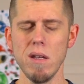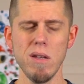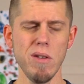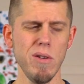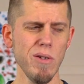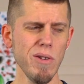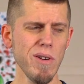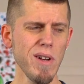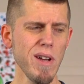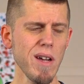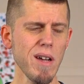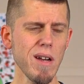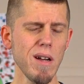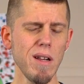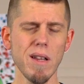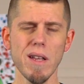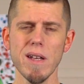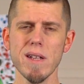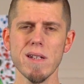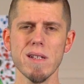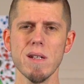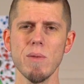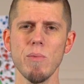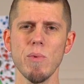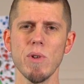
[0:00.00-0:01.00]
You're not going to
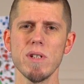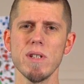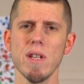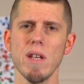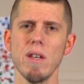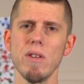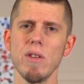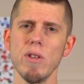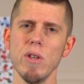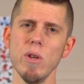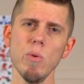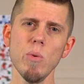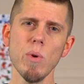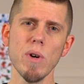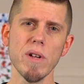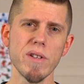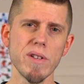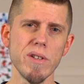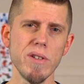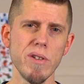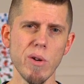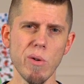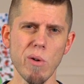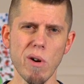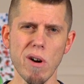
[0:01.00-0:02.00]
let someone tell you what
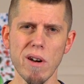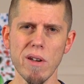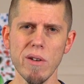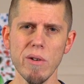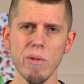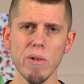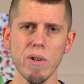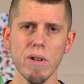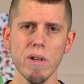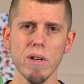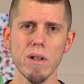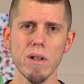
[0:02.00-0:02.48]
to do, are you?